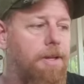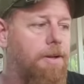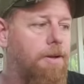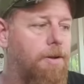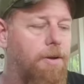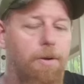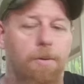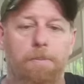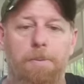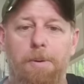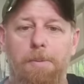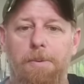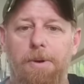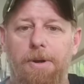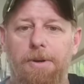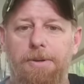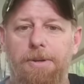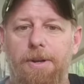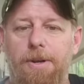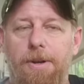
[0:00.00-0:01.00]
Hope
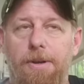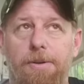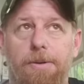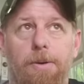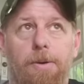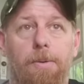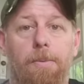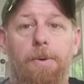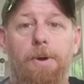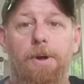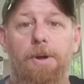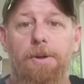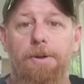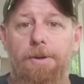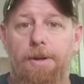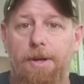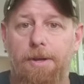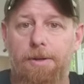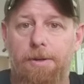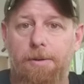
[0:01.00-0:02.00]
everybody's Sunday's going well.
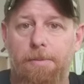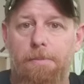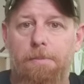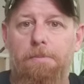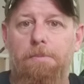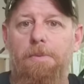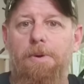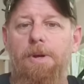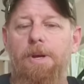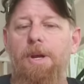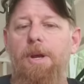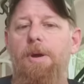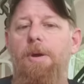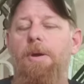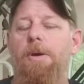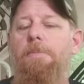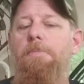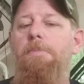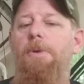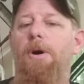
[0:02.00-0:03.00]
Nice
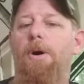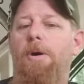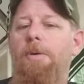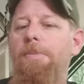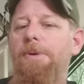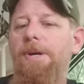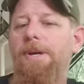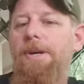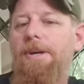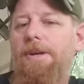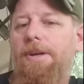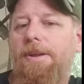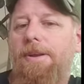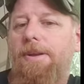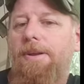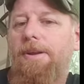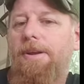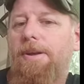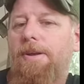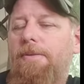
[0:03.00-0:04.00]
here in balmy
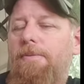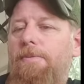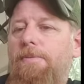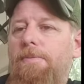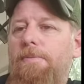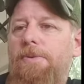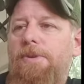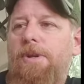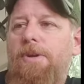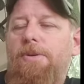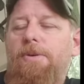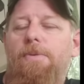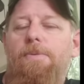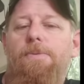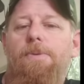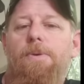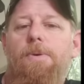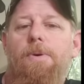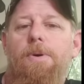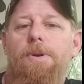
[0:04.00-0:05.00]
and in Central
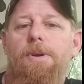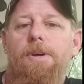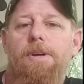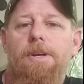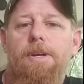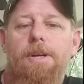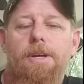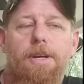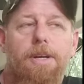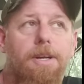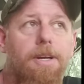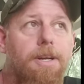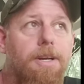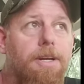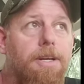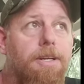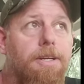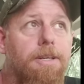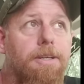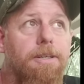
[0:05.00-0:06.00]
Florida.
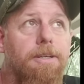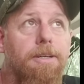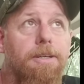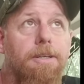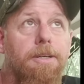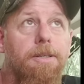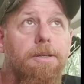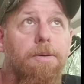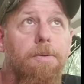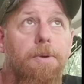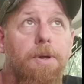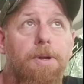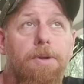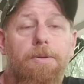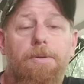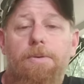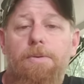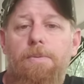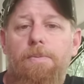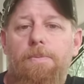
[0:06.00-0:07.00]
We had
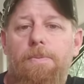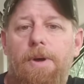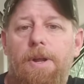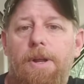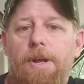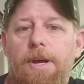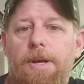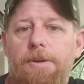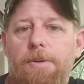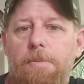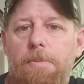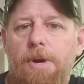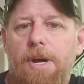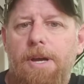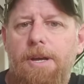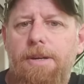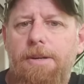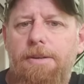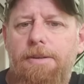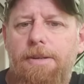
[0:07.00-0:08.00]
finally had some
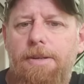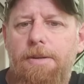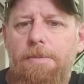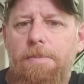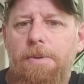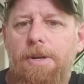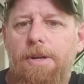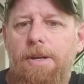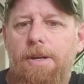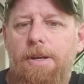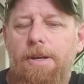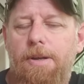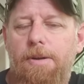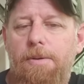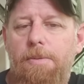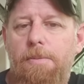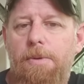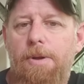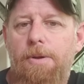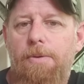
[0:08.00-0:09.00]
rain. It's been
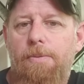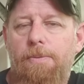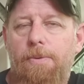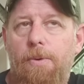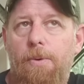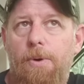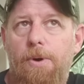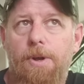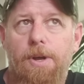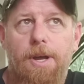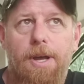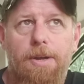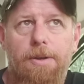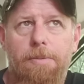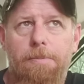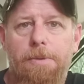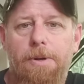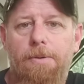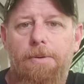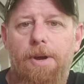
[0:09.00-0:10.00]
as Florida
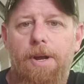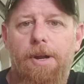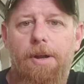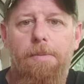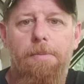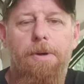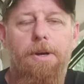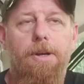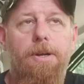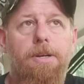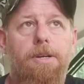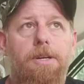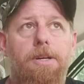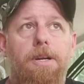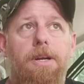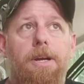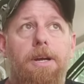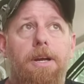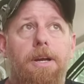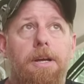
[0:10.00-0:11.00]
hasn't been raining much,
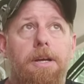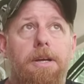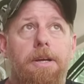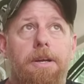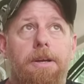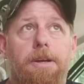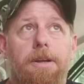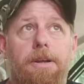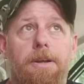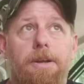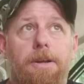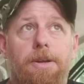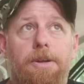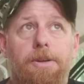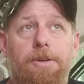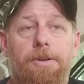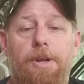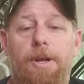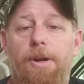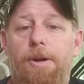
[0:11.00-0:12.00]
and I
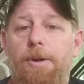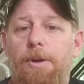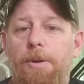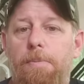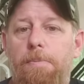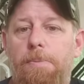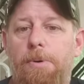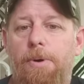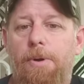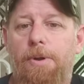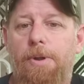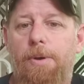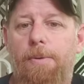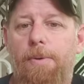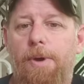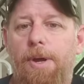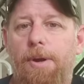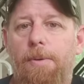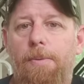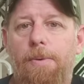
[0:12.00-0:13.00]
decided to put all that
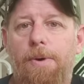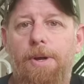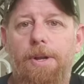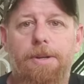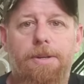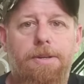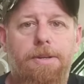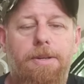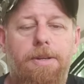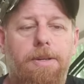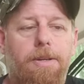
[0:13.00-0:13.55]
rain at once.